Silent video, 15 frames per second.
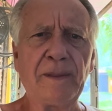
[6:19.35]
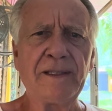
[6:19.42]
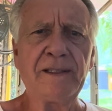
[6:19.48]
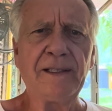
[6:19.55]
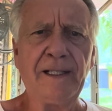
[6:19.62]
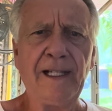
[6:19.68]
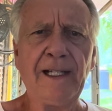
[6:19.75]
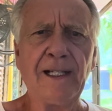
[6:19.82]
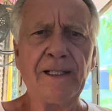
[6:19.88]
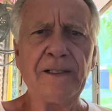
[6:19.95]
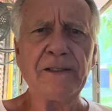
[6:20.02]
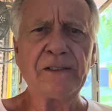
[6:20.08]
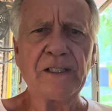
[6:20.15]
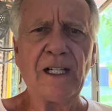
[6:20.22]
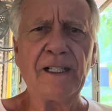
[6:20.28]
but today I
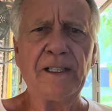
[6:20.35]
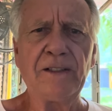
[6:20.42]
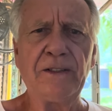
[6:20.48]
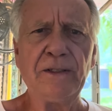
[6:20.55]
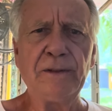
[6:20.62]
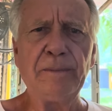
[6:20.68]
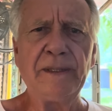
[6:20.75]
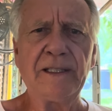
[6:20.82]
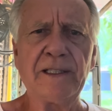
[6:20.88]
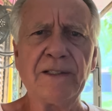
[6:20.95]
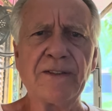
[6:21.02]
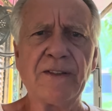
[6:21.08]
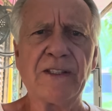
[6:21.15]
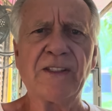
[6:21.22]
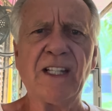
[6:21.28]
decided to
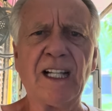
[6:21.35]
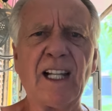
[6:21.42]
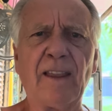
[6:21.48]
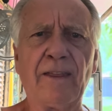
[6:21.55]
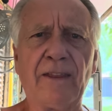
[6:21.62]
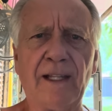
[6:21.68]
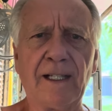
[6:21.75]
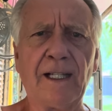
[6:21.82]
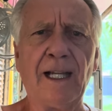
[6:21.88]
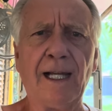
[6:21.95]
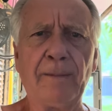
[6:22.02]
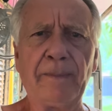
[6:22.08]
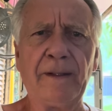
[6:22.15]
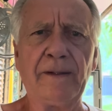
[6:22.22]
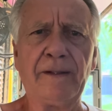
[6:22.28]
because the second thing
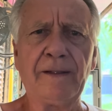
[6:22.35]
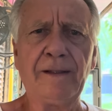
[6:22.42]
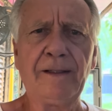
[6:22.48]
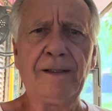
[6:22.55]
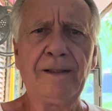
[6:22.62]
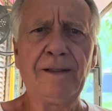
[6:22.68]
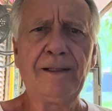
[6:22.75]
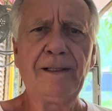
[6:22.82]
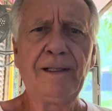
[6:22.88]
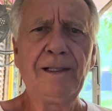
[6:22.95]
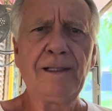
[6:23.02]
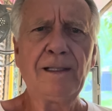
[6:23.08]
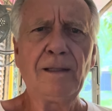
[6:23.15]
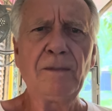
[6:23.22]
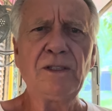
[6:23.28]
happened.
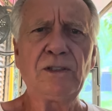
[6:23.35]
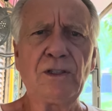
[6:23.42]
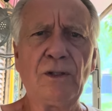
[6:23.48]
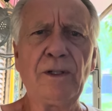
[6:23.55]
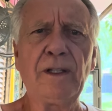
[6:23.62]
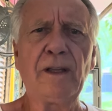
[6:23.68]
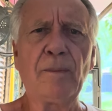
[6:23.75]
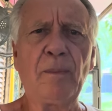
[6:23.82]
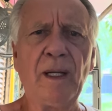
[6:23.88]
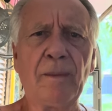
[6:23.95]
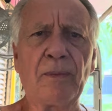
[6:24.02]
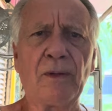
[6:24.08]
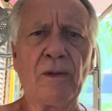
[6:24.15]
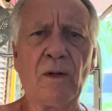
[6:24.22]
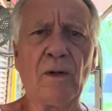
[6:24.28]
Let me show you the
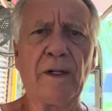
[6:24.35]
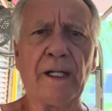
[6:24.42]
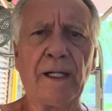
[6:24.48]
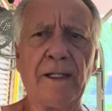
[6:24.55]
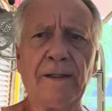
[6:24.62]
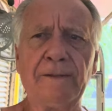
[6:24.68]
pepperoni.